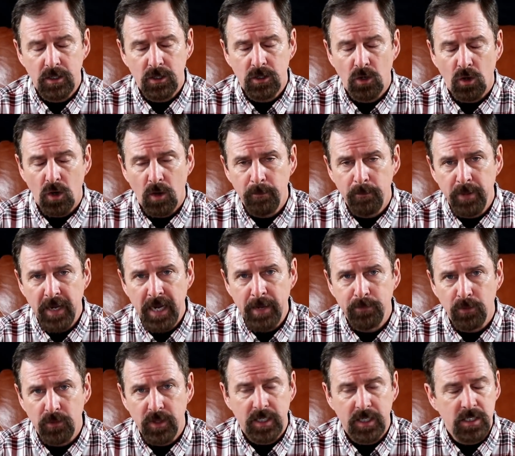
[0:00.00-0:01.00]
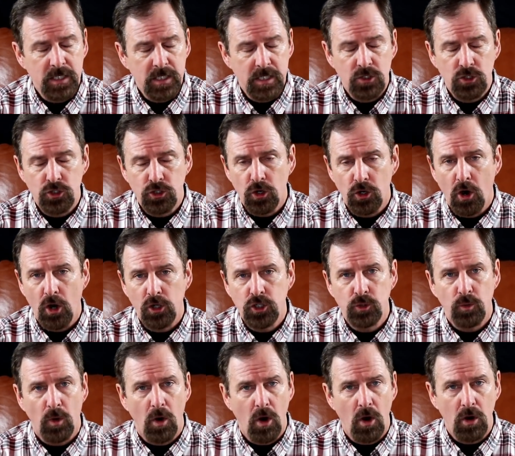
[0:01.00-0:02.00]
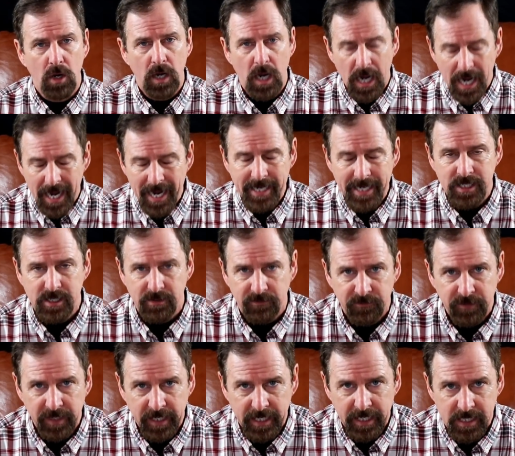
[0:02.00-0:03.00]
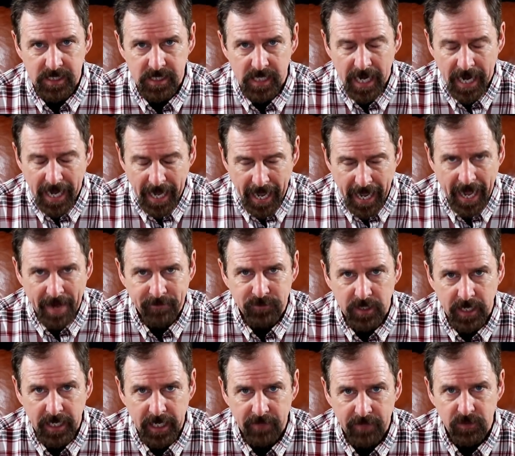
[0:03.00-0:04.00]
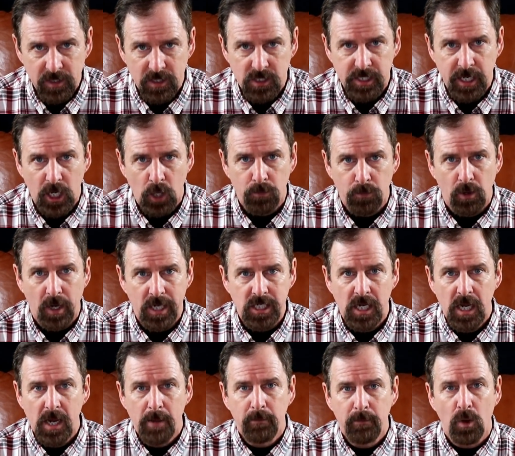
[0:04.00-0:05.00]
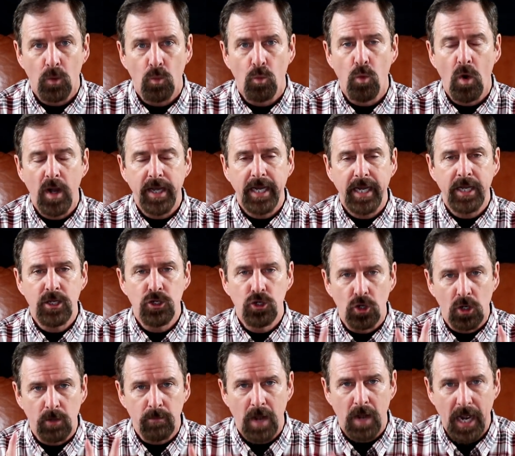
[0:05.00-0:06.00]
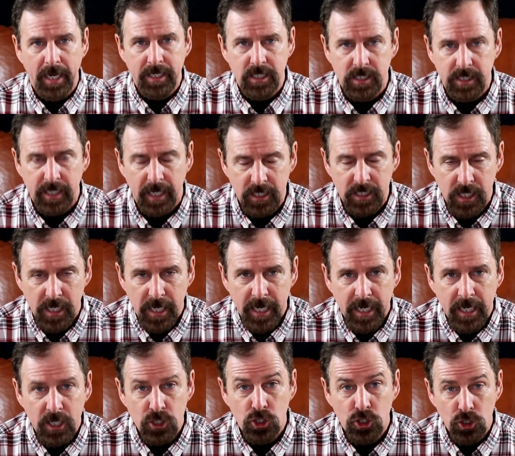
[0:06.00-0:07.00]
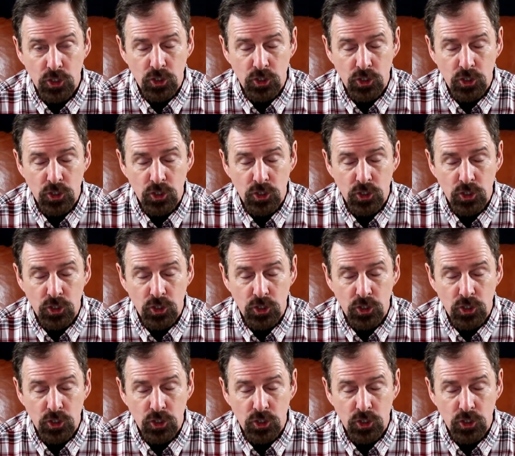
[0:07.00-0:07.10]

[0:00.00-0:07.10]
there are people that charge you all kinds of fees after they give you a sale price, but what in your mind sticks is